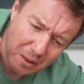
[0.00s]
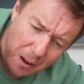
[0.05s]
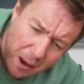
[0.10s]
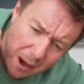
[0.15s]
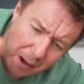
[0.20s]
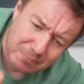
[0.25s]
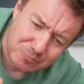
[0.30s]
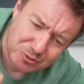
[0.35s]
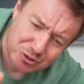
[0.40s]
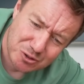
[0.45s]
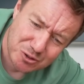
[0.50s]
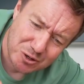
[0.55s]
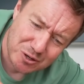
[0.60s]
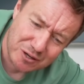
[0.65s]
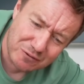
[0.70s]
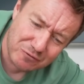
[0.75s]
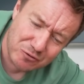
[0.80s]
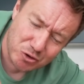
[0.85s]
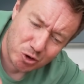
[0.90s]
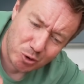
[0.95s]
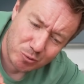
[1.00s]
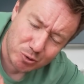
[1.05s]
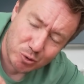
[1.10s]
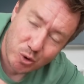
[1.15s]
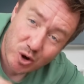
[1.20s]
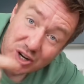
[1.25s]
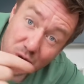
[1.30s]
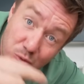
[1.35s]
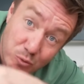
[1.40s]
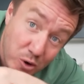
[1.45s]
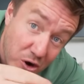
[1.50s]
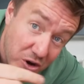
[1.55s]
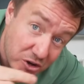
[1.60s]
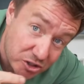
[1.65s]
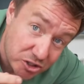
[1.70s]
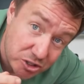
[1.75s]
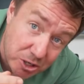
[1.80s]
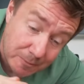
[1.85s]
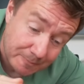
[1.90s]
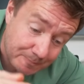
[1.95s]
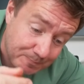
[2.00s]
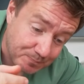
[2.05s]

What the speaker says: Absolutely phenomenal. And I was